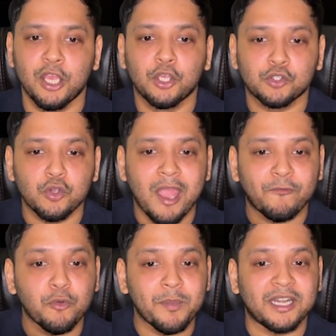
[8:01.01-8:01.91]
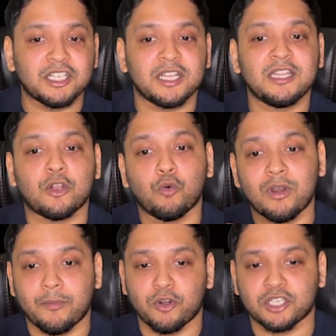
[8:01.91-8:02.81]
So you have to mention the
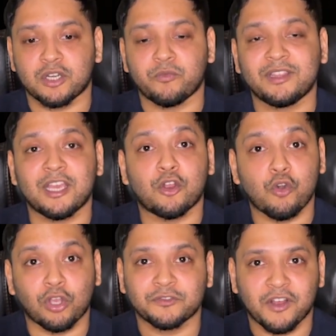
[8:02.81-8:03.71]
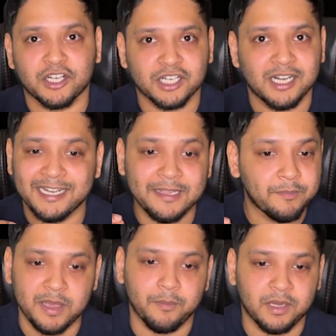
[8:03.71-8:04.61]
collaboration with the cross-functional team
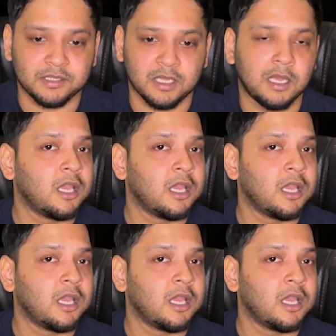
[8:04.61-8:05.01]
members.